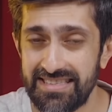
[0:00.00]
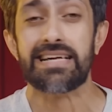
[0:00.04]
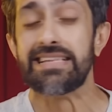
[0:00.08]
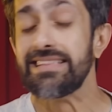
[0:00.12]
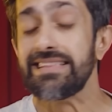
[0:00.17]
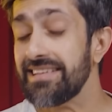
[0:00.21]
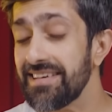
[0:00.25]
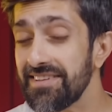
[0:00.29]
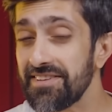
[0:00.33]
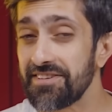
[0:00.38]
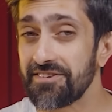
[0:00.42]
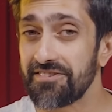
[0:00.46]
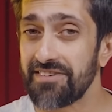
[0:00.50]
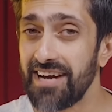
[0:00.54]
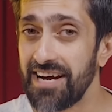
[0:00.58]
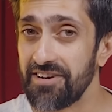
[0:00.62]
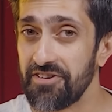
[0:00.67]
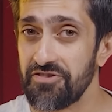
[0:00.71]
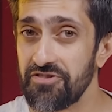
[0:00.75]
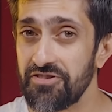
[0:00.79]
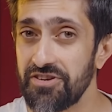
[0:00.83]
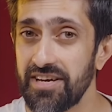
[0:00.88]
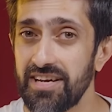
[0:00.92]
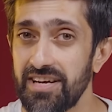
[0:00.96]
This
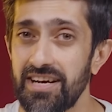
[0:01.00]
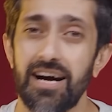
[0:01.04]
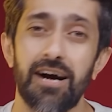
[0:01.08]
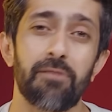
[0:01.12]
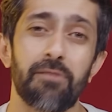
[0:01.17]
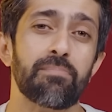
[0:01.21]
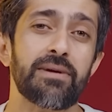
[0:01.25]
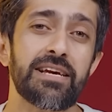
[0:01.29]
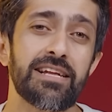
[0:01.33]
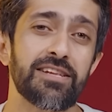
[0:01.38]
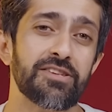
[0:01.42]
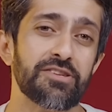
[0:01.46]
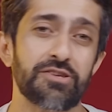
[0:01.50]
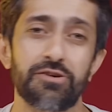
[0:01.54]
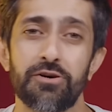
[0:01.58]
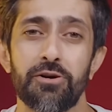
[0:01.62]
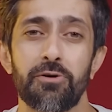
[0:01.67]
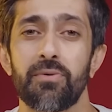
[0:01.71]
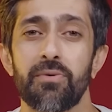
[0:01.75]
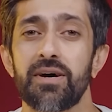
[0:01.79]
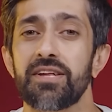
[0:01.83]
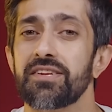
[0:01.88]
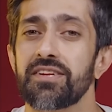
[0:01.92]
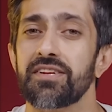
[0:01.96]
strategy appeals to
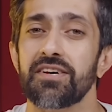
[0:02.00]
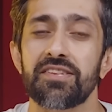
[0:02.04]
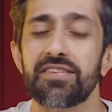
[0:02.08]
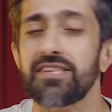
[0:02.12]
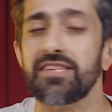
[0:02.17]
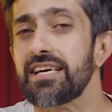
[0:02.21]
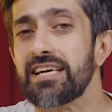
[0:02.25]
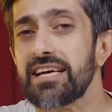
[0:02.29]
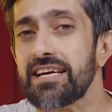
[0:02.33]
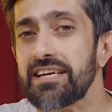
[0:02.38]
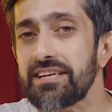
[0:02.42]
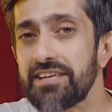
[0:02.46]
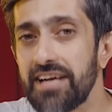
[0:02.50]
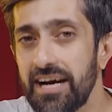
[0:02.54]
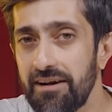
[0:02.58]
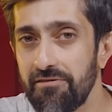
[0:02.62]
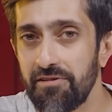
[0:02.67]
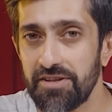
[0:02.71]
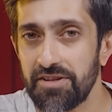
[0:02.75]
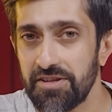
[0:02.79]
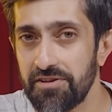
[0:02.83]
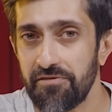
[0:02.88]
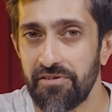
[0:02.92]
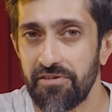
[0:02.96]
investors seeking
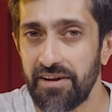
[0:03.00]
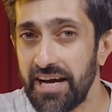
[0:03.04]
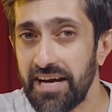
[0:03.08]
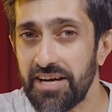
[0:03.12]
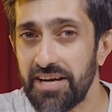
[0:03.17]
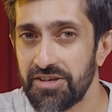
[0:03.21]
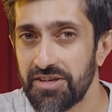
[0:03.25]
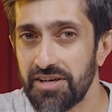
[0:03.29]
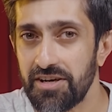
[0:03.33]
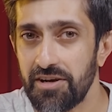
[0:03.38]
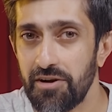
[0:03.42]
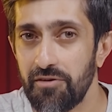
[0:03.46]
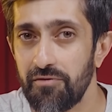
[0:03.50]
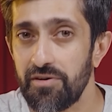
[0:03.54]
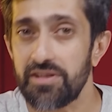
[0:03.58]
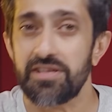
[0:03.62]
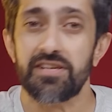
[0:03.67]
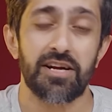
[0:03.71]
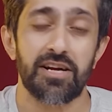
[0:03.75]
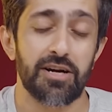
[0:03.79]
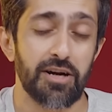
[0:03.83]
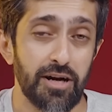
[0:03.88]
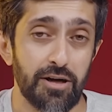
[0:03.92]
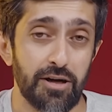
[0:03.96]
diversification
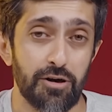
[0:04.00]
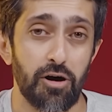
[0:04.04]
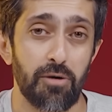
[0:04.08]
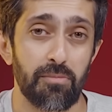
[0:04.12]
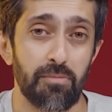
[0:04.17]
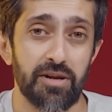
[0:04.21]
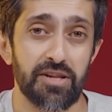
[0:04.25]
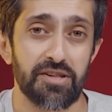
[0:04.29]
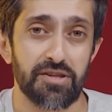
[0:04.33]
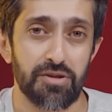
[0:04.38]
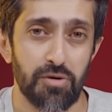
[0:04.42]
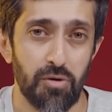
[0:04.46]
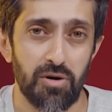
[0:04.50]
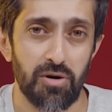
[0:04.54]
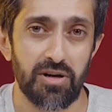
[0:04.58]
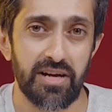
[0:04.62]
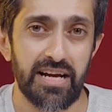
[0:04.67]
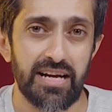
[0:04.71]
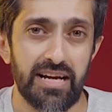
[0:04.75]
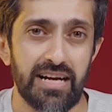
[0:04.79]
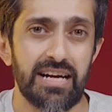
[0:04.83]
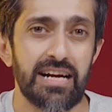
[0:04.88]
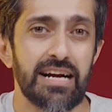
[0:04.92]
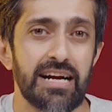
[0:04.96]
within a conglomerate's
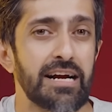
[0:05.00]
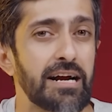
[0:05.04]
holding,